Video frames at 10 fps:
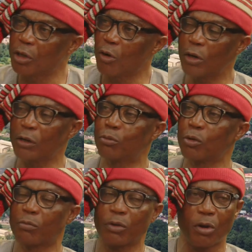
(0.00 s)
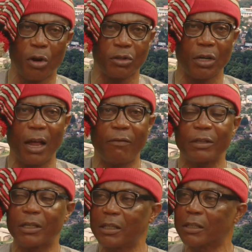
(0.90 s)
the holy book, because
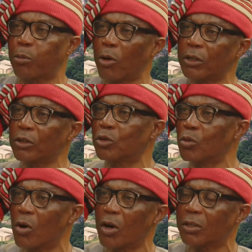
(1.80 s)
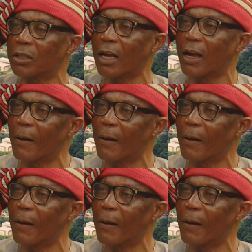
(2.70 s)
everything is pointing towards